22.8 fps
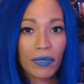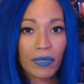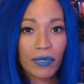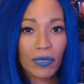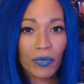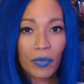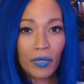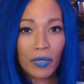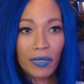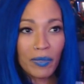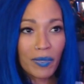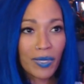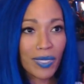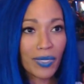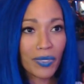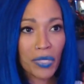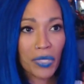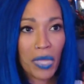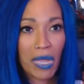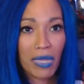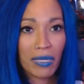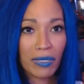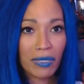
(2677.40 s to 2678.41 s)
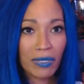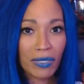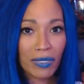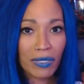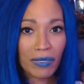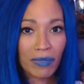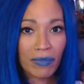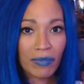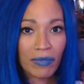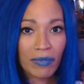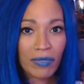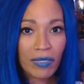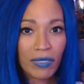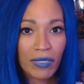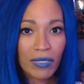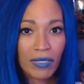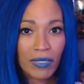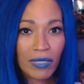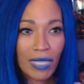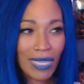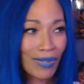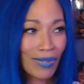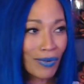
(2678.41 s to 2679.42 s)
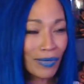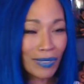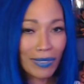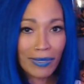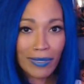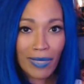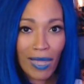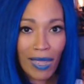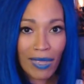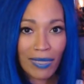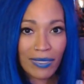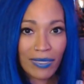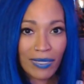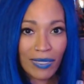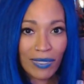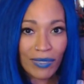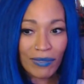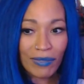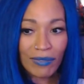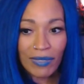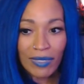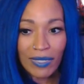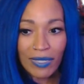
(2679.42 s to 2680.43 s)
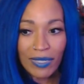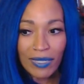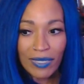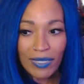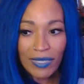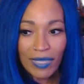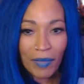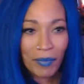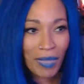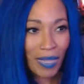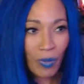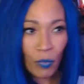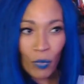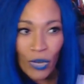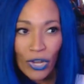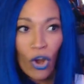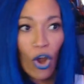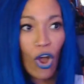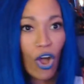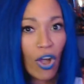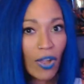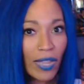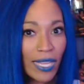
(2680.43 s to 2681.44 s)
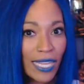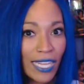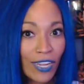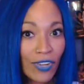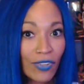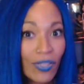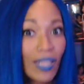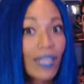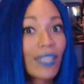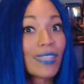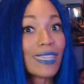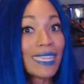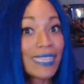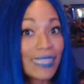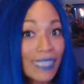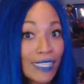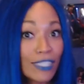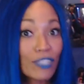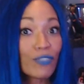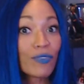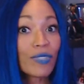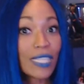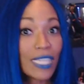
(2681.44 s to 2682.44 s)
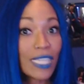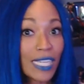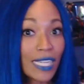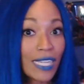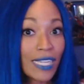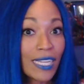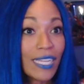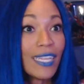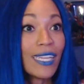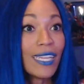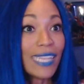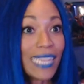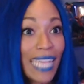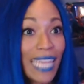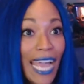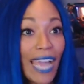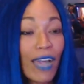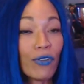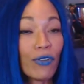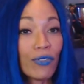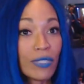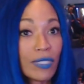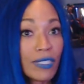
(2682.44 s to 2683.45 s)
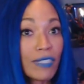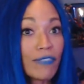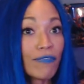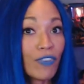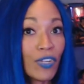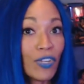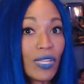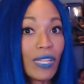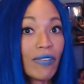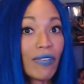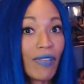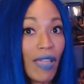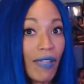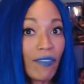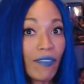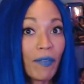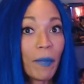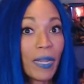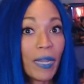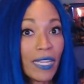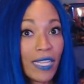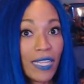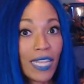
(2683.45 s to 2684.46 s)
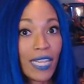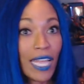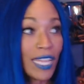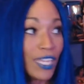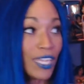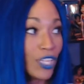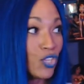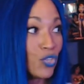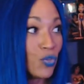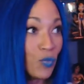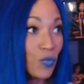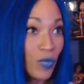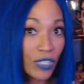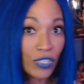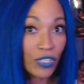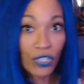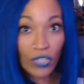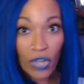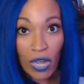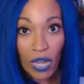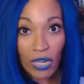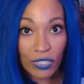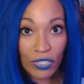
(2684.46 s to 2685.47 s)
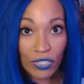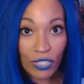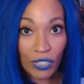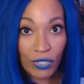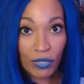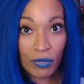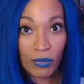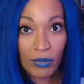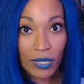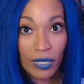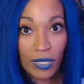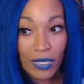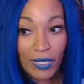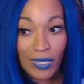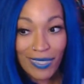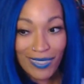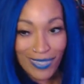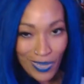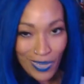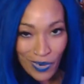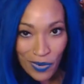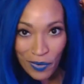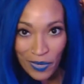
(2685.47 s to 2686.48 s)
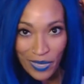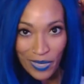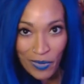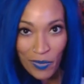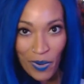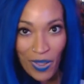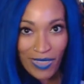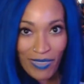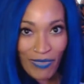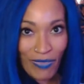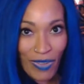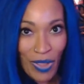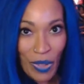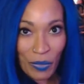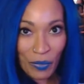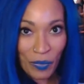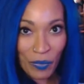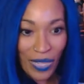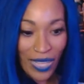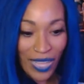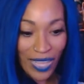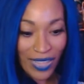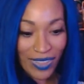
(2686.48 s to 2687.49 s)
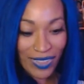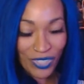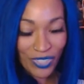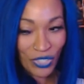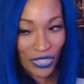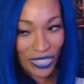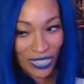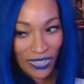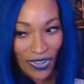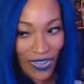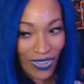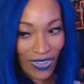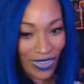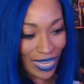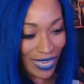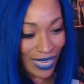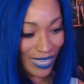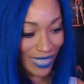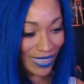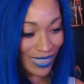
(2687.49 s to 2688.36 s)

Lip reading: you in here talking to? Like, who are you talking to? I'm like, we're all here. Like, literally, the house is full of everybody like you would talk to. So who are you on the phone with? And she's all like in the